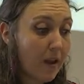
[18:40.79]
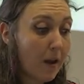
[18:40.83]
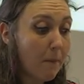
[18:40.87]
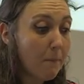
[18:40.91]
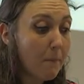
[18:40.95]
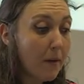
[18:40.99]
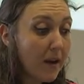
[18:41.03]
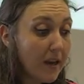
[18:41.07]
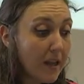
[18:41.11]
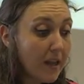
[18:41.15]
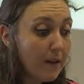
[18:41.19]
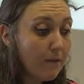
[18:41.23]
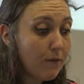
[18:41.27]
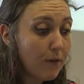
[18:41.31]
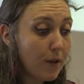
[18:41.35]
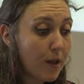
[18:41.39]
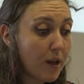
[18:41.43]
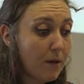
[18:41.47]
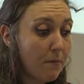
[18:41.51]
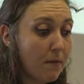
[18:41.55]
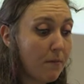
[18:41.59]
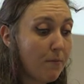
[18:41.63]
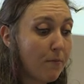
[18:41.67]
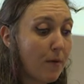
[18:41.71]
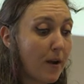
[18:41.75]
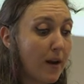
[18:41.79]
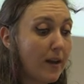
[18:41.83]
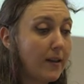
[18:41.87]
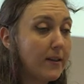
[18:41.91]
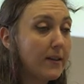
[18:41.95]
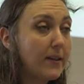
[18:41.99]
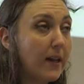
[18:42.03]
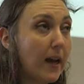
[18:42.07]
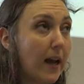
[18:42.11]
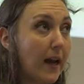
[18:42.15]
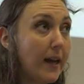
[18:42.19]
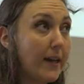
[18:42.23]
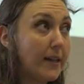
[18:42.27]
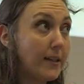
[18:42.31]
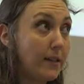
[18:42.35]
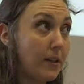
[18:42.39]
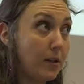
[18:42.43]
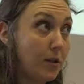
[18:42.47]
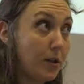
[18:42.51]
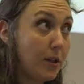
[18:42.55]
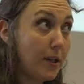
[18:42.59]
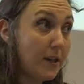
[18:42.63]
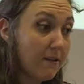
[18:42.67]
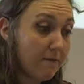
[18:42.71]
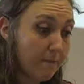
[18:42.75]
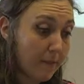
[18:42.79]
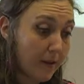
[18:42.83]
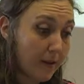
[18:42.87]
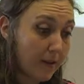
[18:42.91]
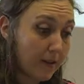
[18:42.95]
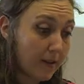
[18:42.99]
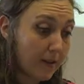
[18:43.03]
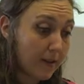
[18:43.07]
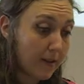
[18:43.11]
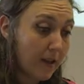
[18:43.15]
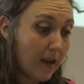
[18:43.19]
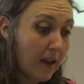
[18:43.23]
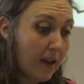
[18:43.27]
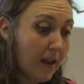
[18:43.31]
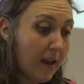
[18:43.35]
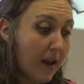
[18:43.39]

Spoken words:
Many of the human brain's highest achievements